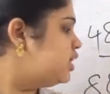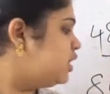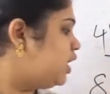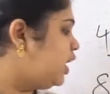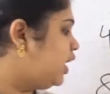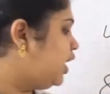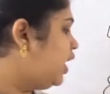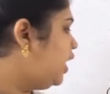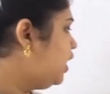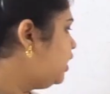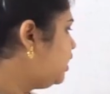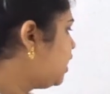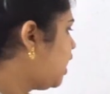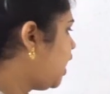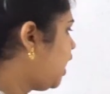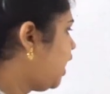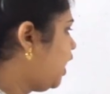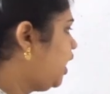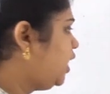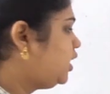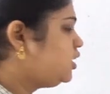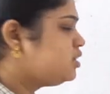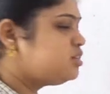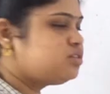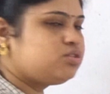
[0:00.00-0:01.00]
Again the
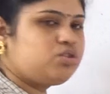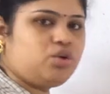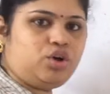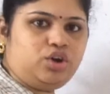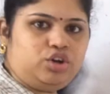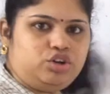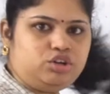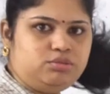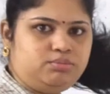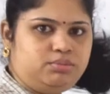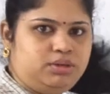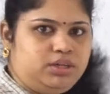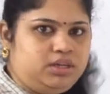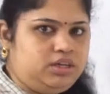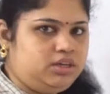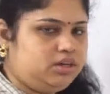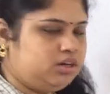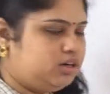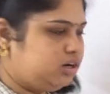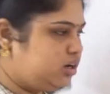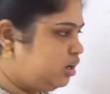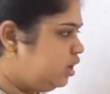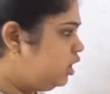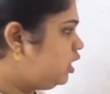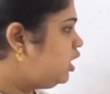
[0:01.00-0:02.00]
8 is going to be
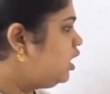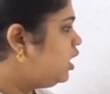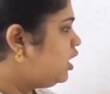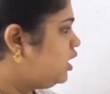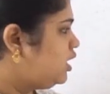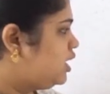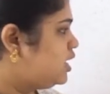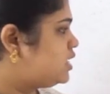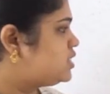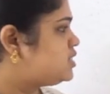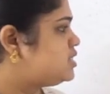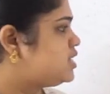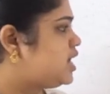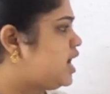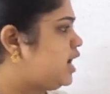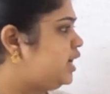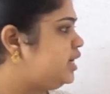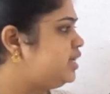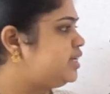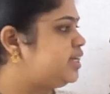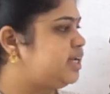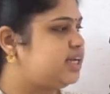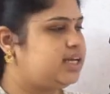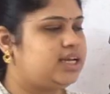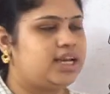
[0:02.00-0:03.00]
here. Next
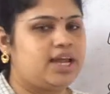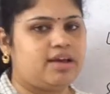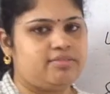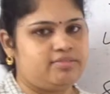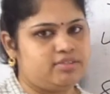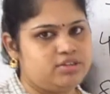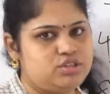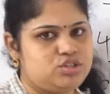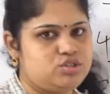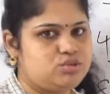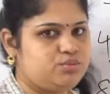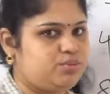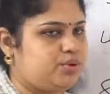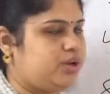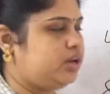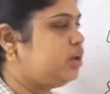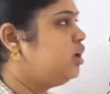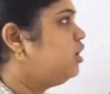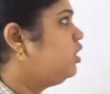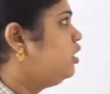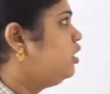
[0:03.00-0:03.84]
9, 10, 11, 12.